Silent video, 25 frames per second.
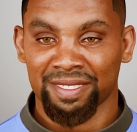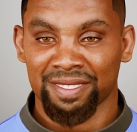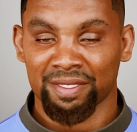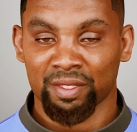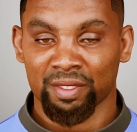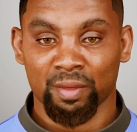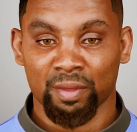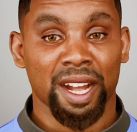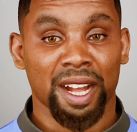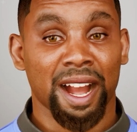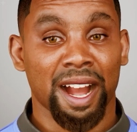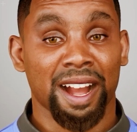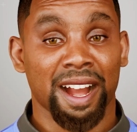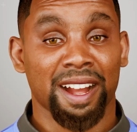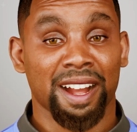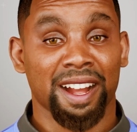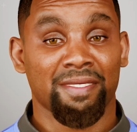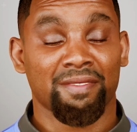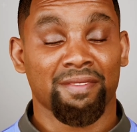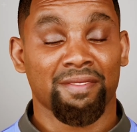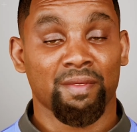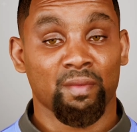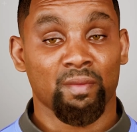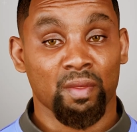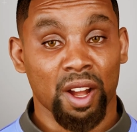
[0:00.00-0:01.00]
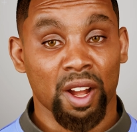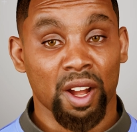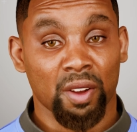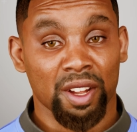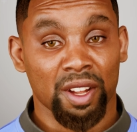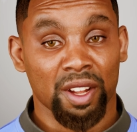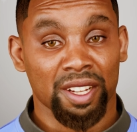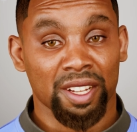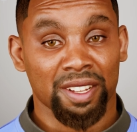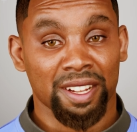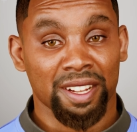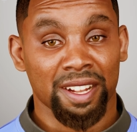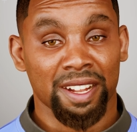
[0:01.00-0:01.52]
So I have a
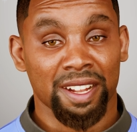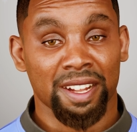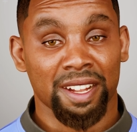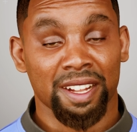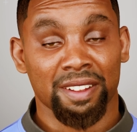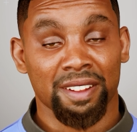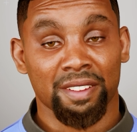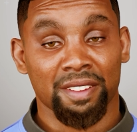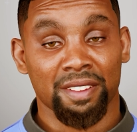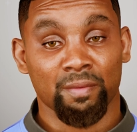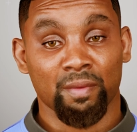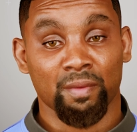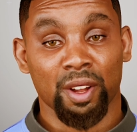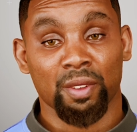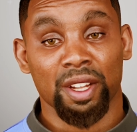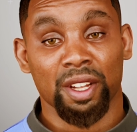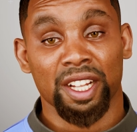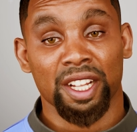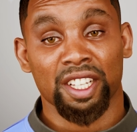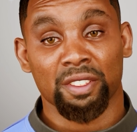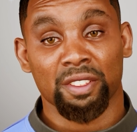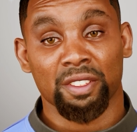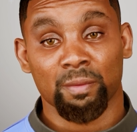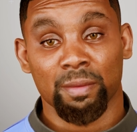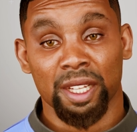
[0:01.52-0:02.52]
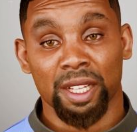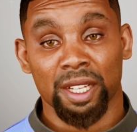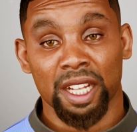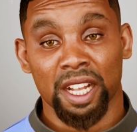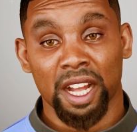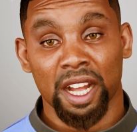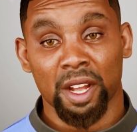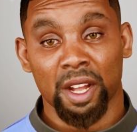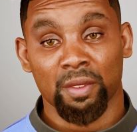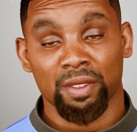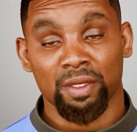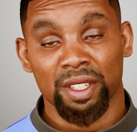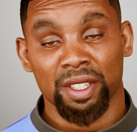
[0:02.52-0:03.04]
router and the router is
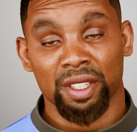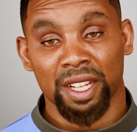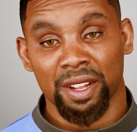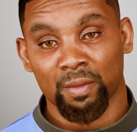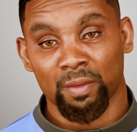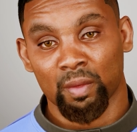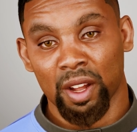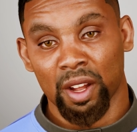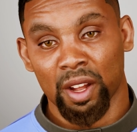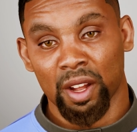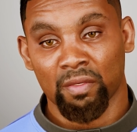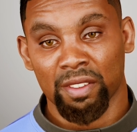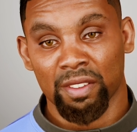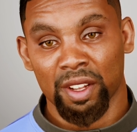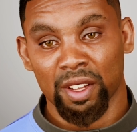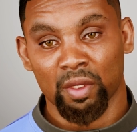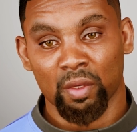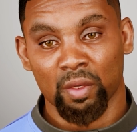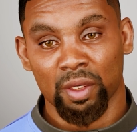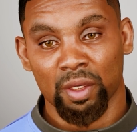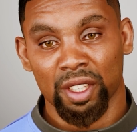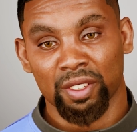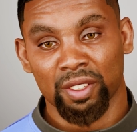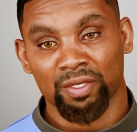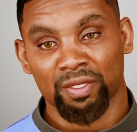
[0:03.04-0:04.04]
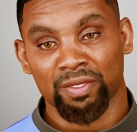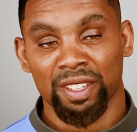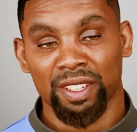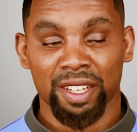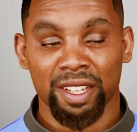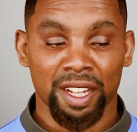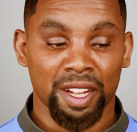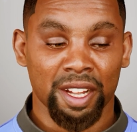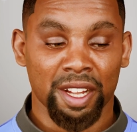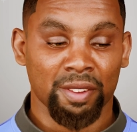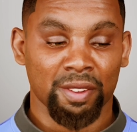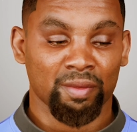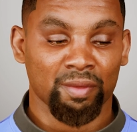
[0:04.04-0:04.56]
spitting out a Wi-Fi connection
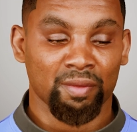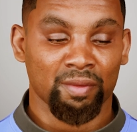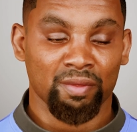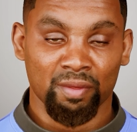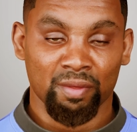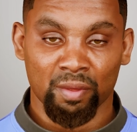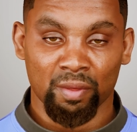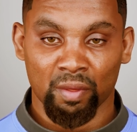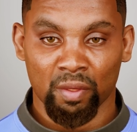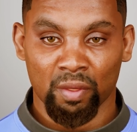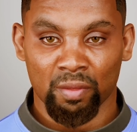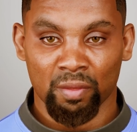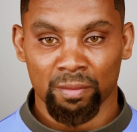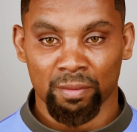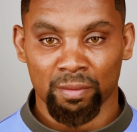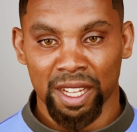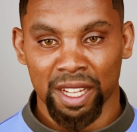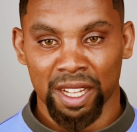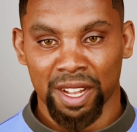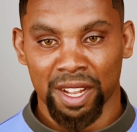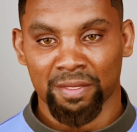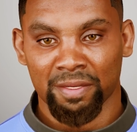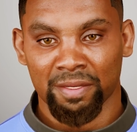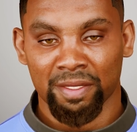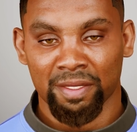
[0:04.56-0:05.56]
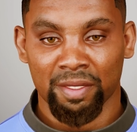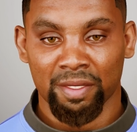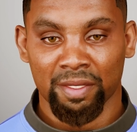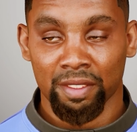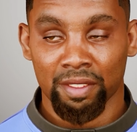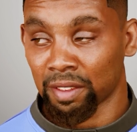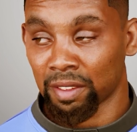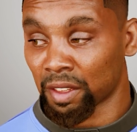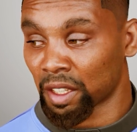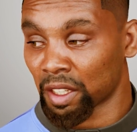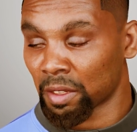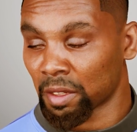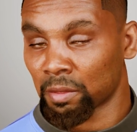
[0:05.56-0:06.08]
that I use on my
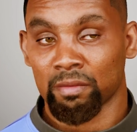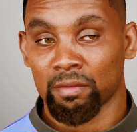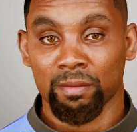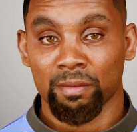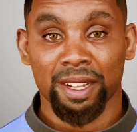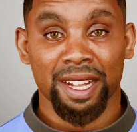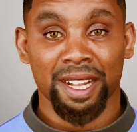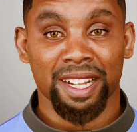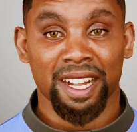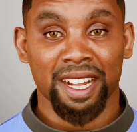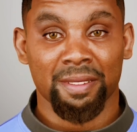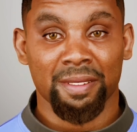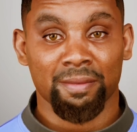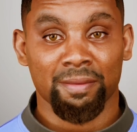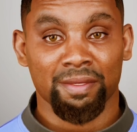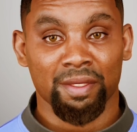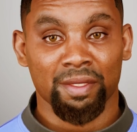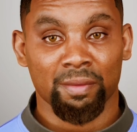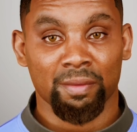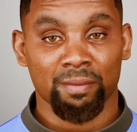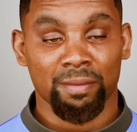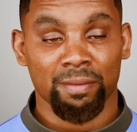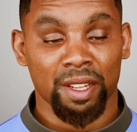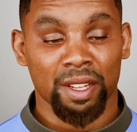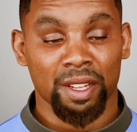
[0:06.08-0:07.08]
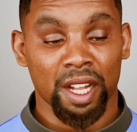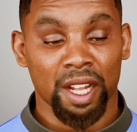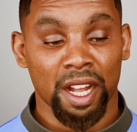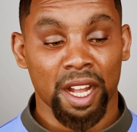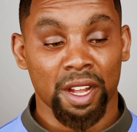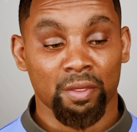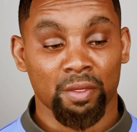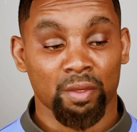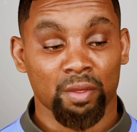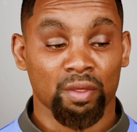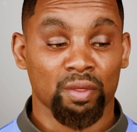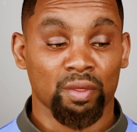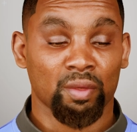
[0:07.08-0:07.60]
some of my laptop
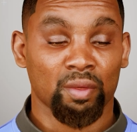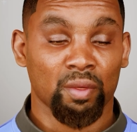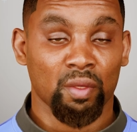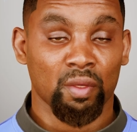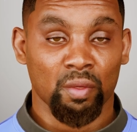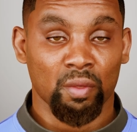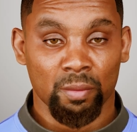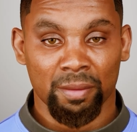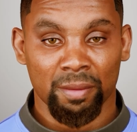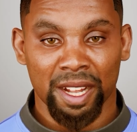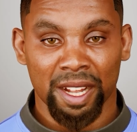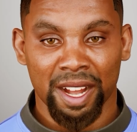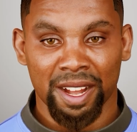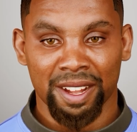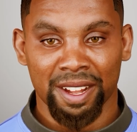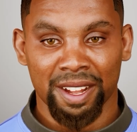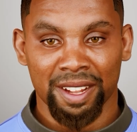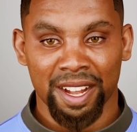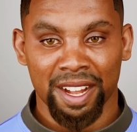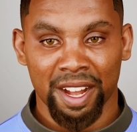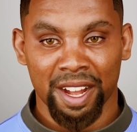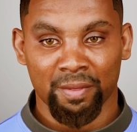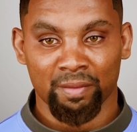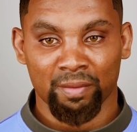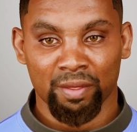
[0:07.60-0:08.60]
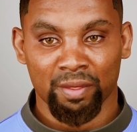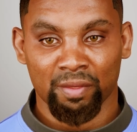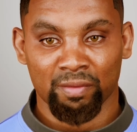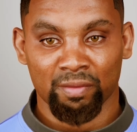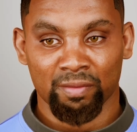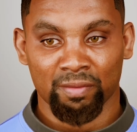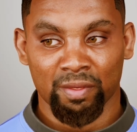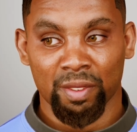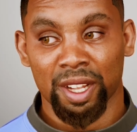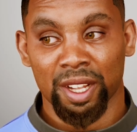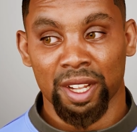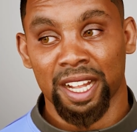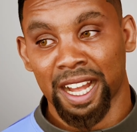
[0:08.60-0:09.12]
and also on my Android
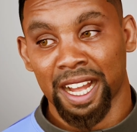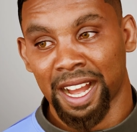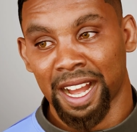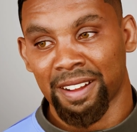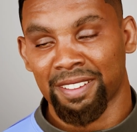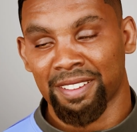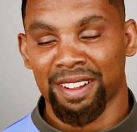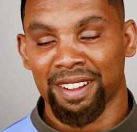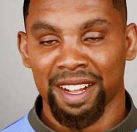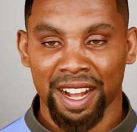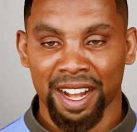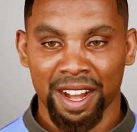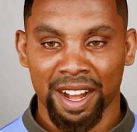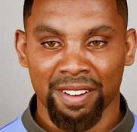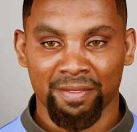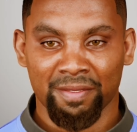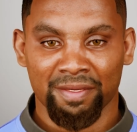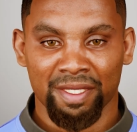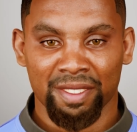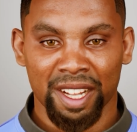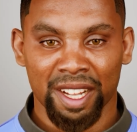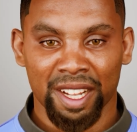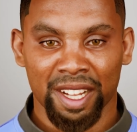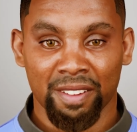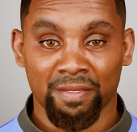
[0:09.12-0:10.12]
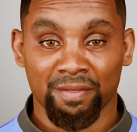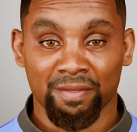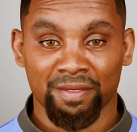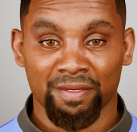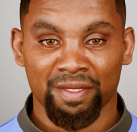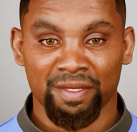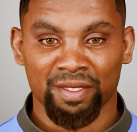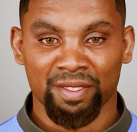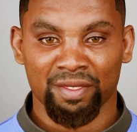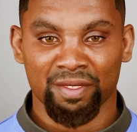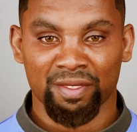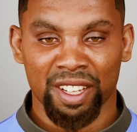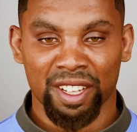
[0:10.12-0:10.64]
phone and the I-
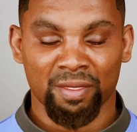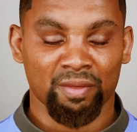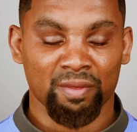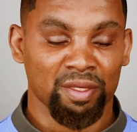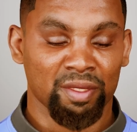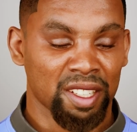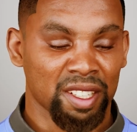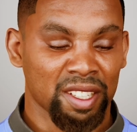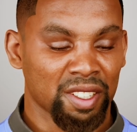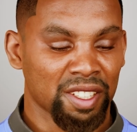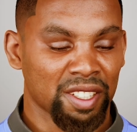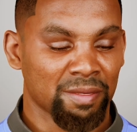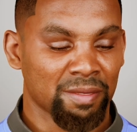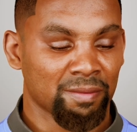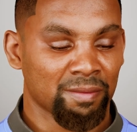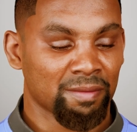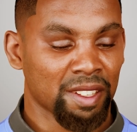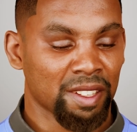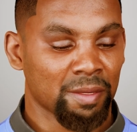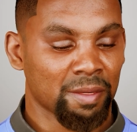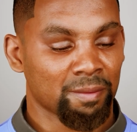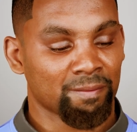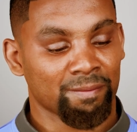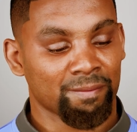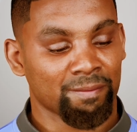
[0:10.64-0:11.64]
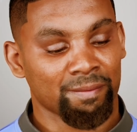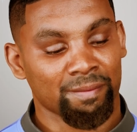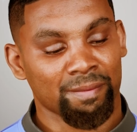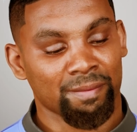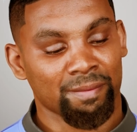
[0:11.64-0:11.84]
iPhone. So they're using the same thing.